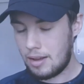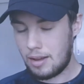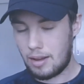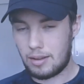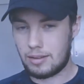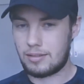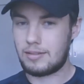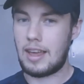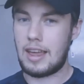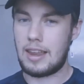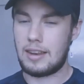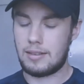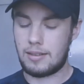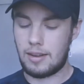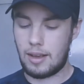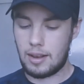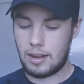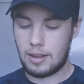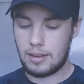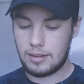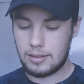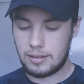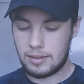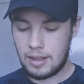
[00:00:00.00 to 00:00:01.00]
or
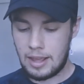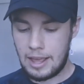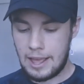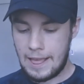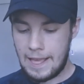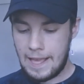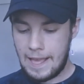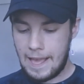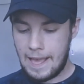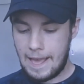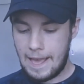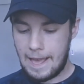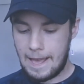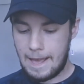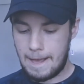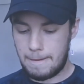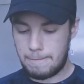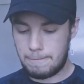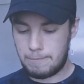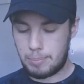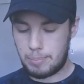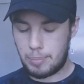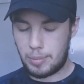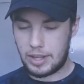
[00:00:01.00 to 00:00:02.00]
$10.